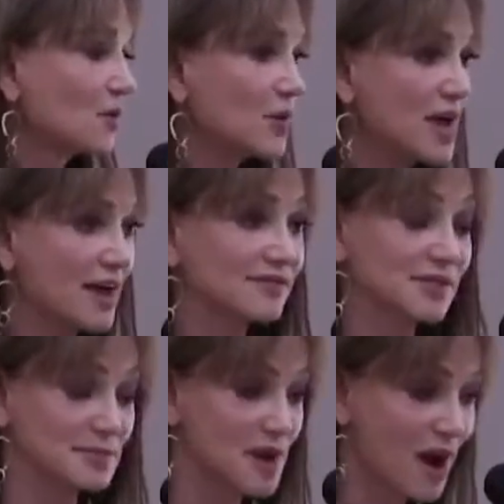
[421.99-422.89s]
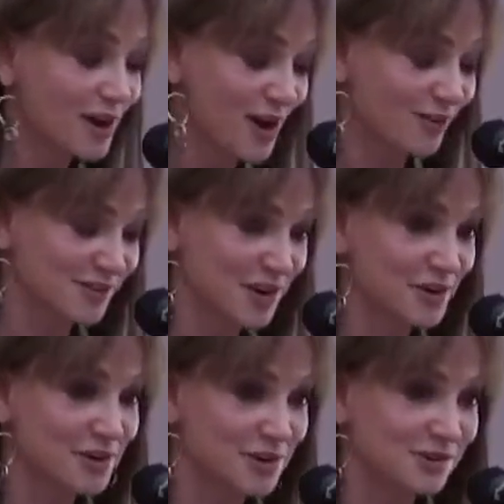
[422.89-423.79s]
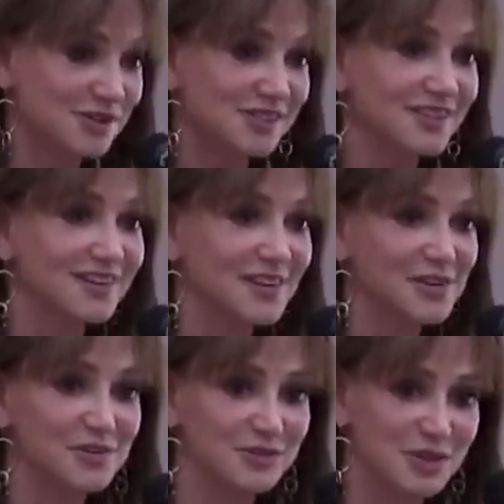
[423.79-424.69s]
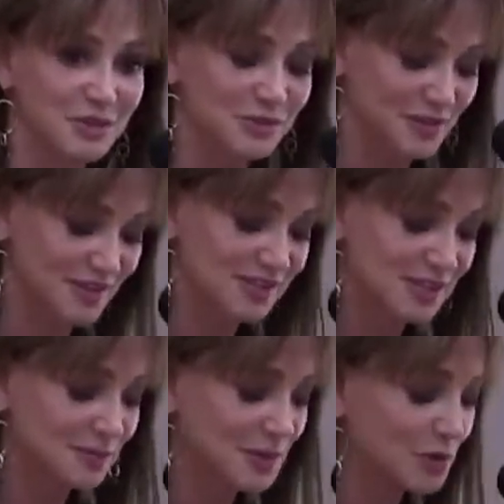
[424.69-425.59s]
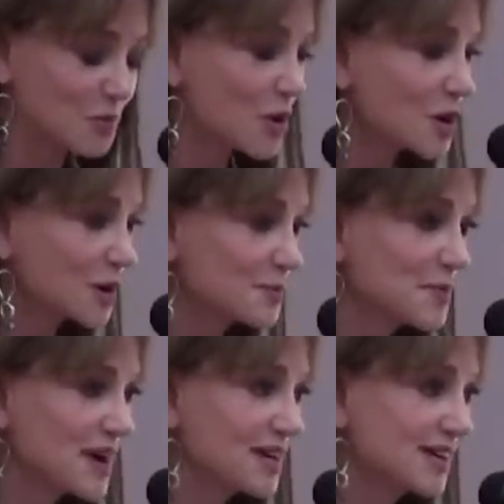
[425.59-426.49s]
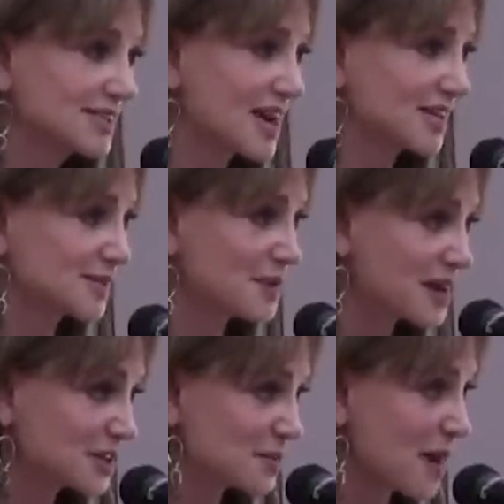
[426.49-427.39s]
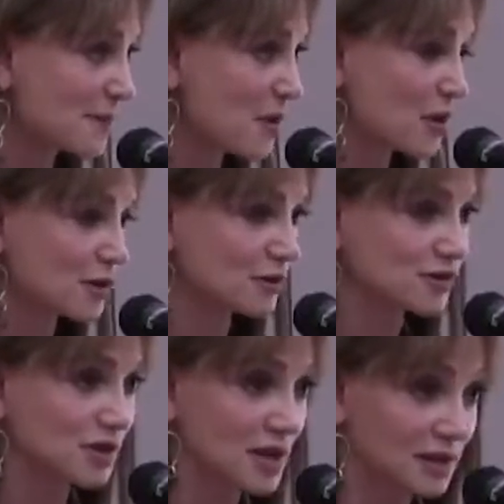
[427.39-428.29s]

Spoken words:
We have some knockoffs here in Houston who do similar work, but as I explained to my partners,